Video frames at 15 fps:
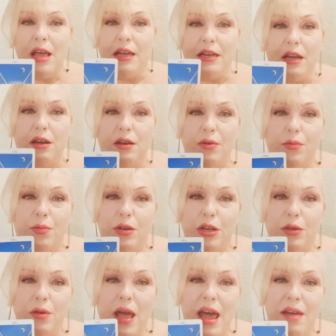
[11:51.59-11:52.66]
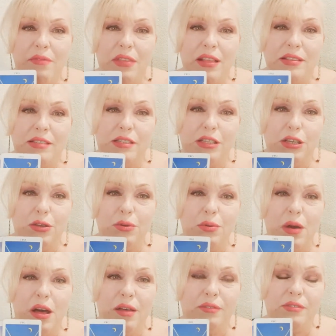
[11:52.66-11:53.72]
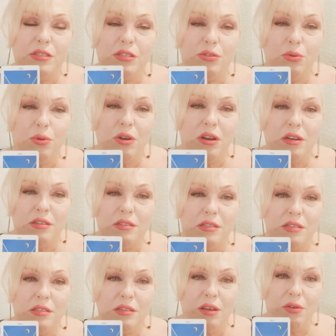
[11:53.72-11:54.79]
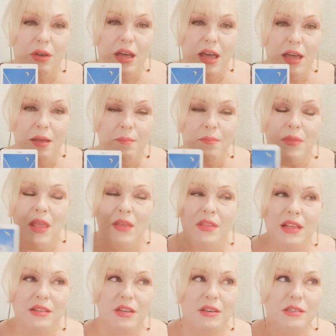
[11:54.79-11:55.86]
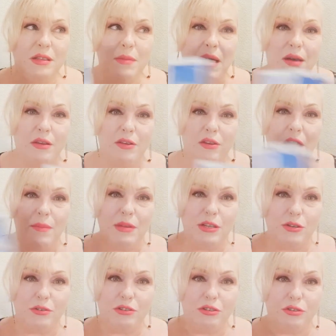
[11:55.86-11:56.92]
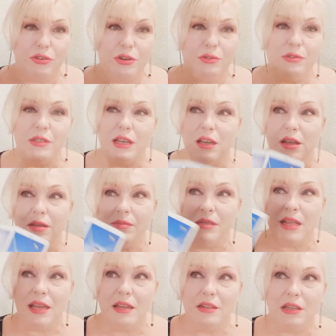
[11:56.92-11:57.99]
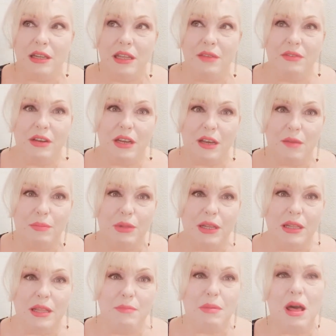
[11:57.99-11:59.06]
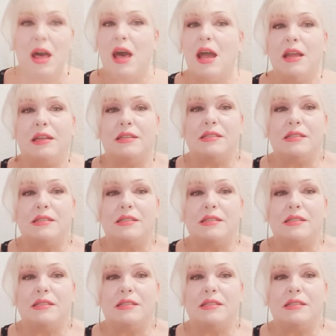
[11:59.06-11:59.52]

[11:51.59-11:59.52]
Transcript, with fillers: Now, when you have this Two of Swords, okay, that talks about coming to a truce. It comes like leaving it completely behind.